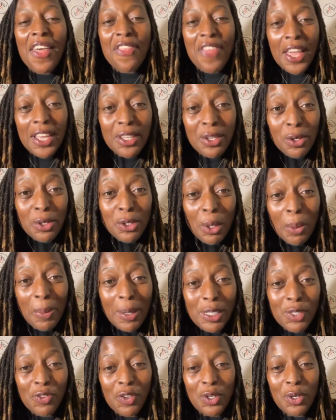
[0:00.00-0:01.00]
Thank you so
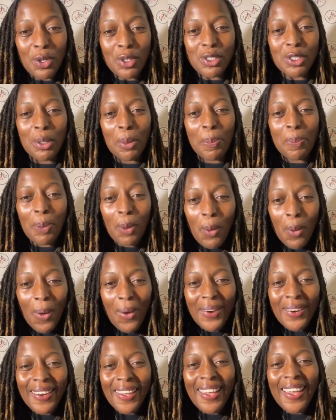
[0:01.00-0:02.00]
much for your
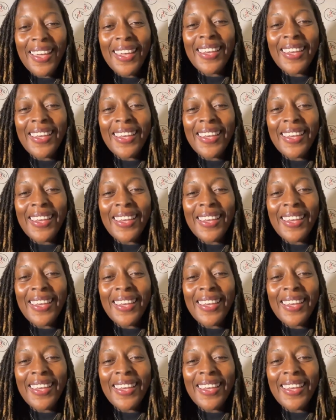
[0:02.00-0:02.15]
support.